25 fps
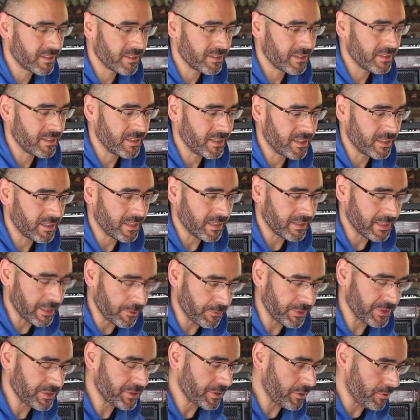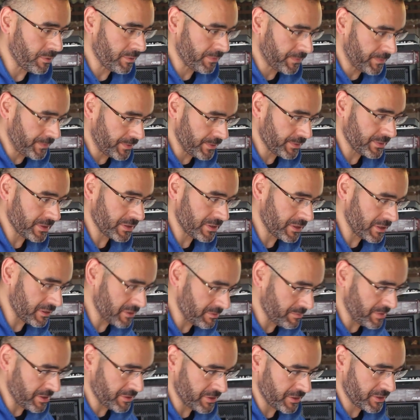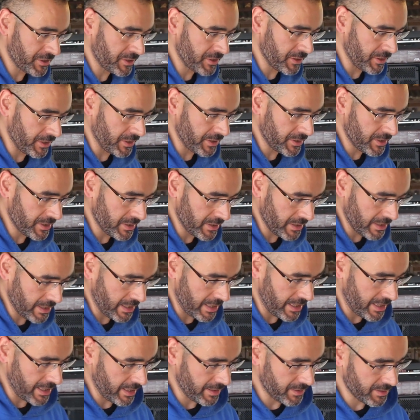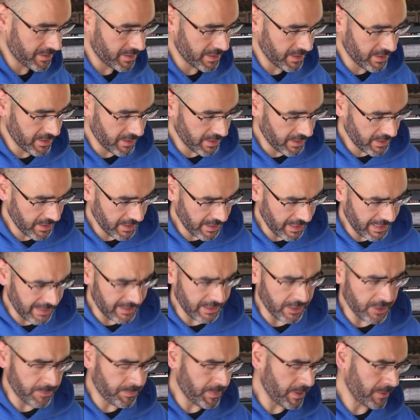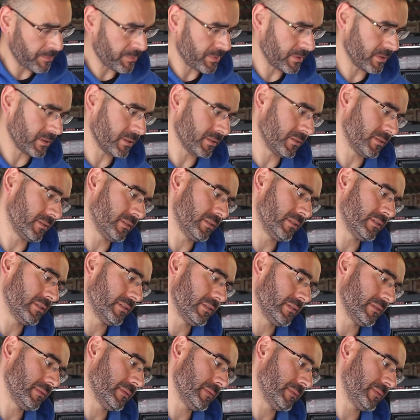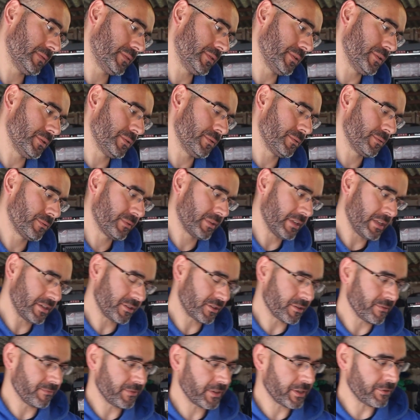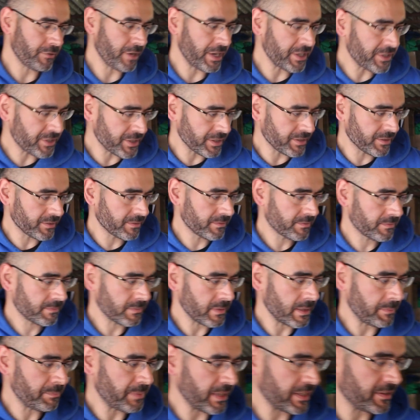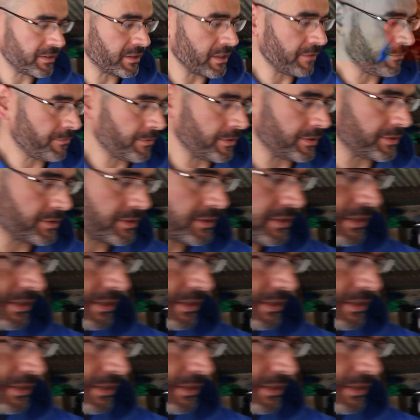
The liquid is going through the system as it should, and a lot of people do this configuration a bit different.